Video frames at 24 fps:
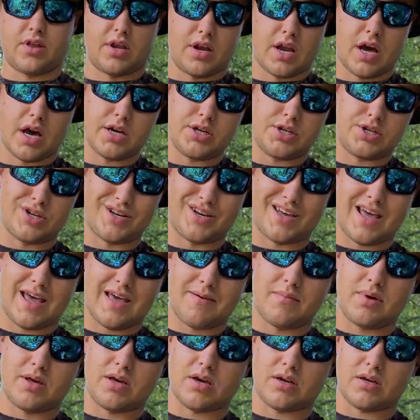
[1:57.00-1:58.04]
nature
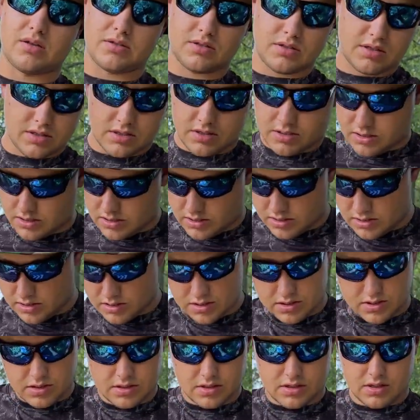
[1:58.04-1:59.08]
ambiance.
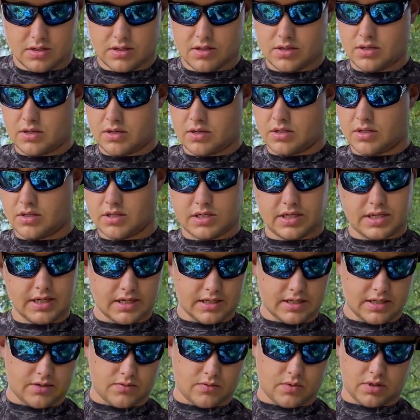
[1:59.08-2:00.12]
The stick
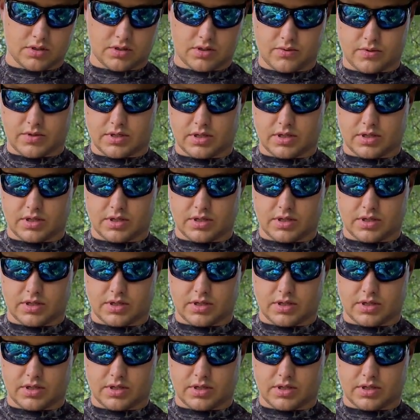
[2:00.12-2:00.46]
didn't work too well,